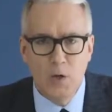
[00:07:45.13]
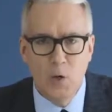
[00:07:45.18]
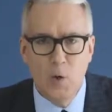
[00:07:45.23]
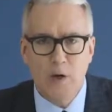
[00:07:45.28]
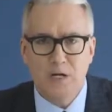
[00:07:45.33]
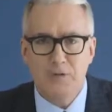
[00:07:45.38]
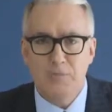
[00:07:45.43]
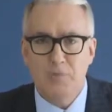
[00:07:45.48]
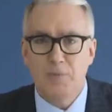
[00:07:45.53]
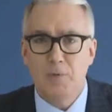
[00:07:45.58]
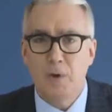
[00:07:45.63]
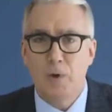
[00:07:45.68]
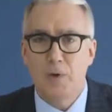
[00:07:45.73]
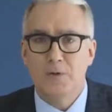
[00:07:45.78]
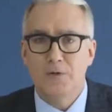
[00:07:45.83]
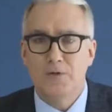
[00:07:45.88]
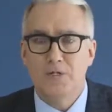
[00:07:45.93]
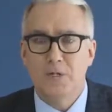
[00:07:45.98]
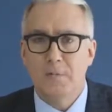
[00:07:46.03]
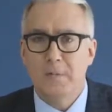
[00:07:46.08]
who has
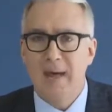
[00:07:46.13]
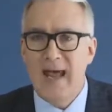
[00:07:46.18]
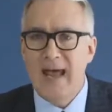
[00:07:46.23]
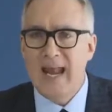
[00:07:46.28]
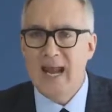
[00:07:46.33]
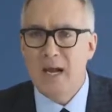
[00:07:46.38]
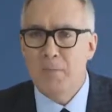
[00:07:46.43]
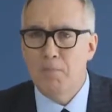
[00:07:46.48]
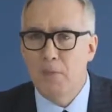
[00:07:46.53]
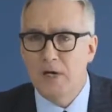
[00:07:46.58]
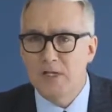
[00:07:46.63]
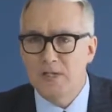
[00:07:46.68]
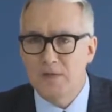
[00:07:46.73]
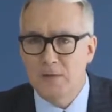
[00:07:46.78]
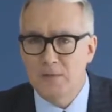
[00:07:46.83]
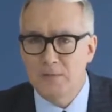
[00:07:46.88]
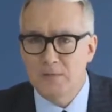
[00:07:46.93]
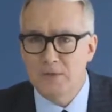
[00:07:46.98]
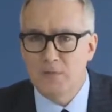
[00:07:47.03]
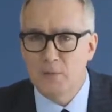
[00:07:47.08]
proposed banning
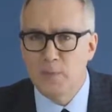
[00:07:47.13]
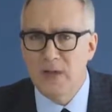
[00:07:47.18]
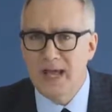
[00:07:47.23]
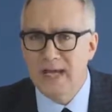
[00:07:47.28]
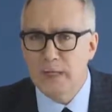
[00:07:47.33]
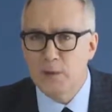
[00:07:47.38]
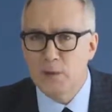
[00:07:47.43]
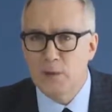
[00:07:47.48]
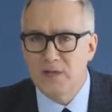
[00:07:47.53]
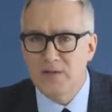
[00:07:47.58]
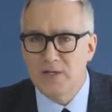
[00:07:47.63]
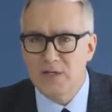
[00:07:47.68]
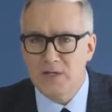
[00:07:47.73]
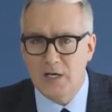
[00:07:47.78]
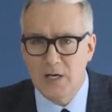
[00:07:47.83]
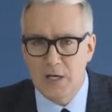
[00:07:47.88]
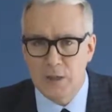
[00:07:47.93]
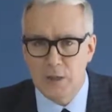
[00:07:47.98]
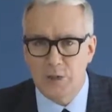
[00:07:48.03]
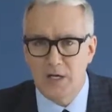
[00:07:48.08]
Muslims from entering this
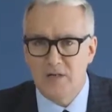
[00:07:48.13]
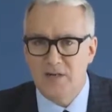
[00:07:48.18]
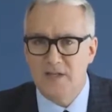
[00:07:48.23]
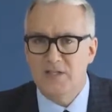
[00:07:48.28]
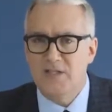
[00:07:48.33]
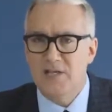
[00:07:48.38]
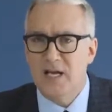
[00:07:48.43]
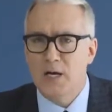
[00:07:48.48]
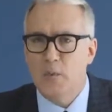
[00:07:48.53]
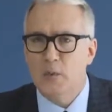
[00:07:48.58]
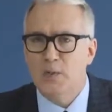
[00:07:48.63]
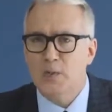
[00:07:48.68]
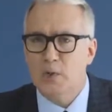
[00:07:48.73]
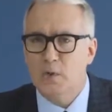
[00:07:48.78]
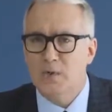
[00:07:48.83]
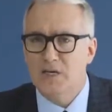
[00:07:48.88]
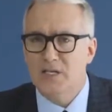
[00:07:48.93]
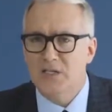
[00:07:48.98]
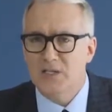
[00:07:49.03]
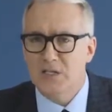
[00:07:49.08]
country, then said it was
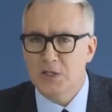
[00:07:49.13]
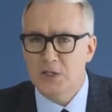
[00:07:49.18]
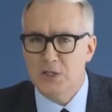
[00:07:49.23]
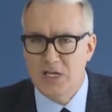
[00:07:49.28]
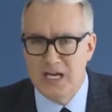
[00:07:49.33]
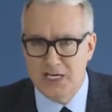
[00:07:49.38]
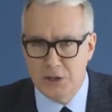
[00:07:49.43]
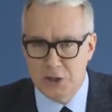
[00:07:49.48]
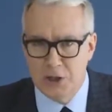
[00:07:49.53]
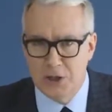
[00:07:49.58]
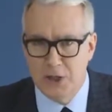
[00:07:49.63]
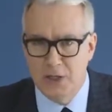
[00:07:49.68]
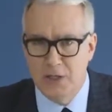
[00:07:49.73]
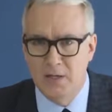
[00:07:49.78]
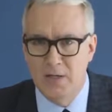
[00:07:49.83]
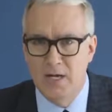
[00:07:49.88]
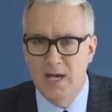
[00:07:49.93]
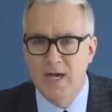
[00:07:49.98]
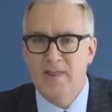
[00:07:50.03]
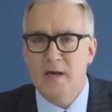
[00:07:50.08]
only a suggestion,
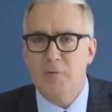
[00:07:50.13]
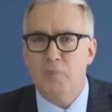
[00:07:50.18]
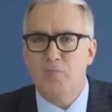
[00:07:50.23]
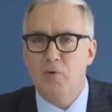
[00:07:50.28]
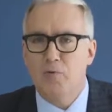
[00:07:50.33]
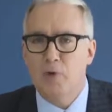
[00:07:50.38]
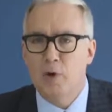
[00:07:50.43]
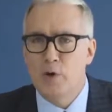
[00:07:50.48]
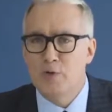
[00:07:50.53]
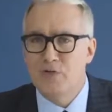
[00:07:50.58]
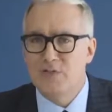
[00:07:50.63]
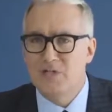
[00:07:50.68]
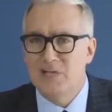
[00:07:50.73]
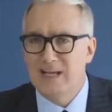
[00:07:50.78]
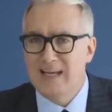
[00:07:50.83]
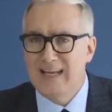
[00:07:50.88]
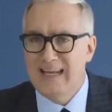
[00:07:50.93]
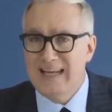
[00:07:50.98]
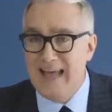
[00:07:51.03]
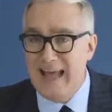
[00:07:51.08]
then proposed it
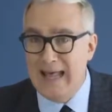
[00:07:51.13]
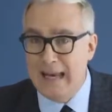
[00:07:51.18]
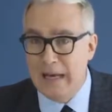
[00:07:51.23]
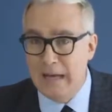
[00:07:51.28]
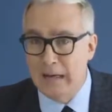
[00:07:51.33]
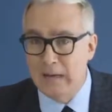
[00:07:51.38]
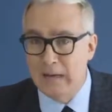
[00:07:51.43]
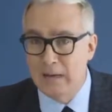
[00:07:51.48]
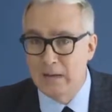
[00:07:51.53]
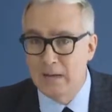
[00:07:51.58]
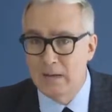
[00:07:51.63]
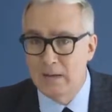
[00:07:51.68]
again,